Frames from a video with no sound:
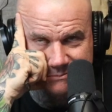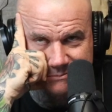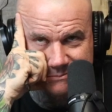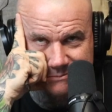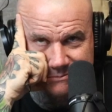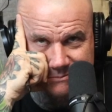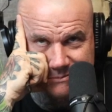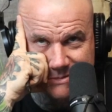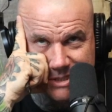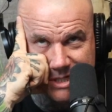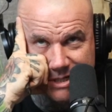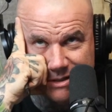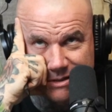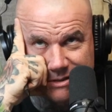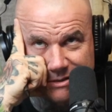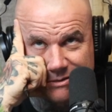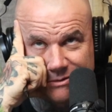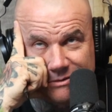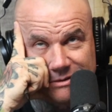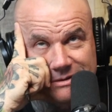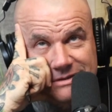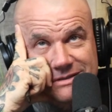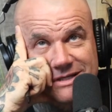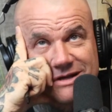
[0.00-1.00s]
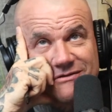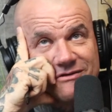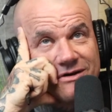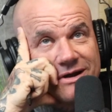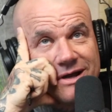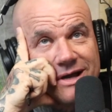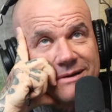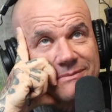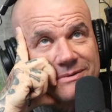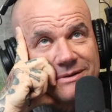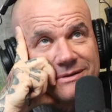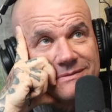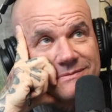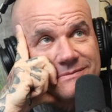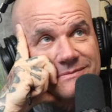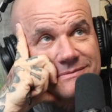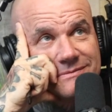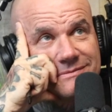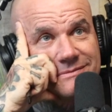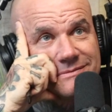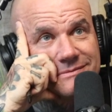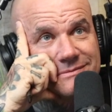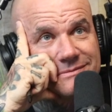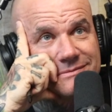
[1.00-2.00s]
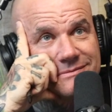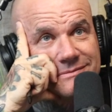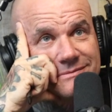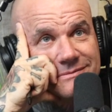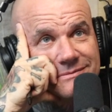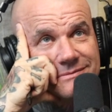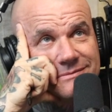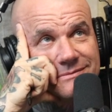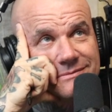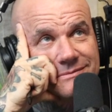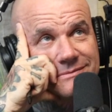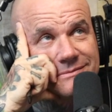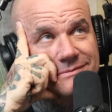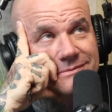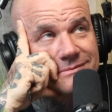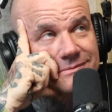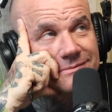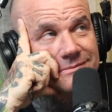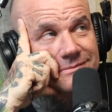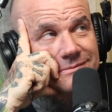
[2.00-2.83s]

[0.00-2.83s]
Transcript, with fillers: Yeah. No, it's never happened. Okay.